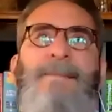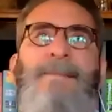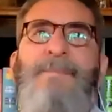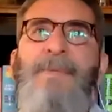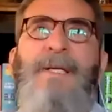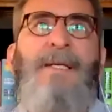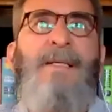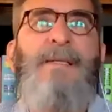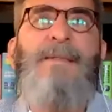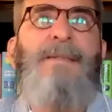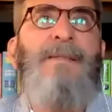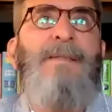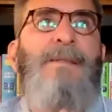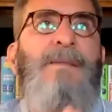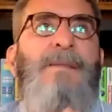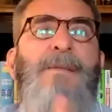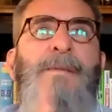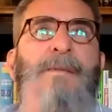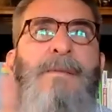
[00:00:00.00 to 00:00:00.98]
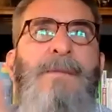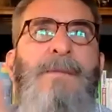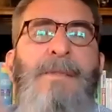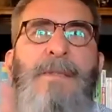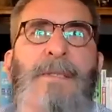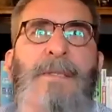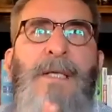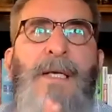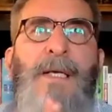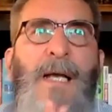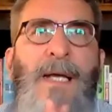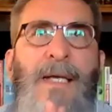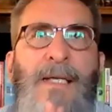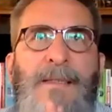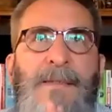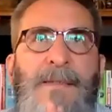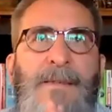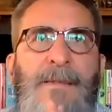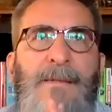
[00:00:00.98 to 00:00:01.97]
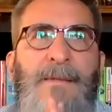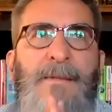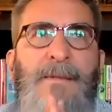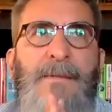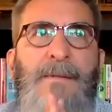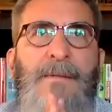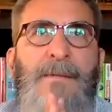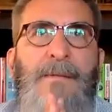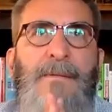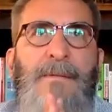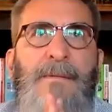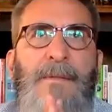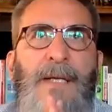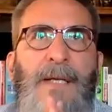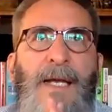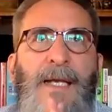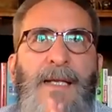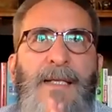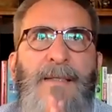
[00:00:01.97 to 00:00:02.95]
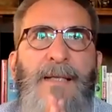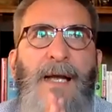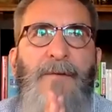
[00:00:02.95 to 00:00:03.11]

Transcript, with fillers: But I, I,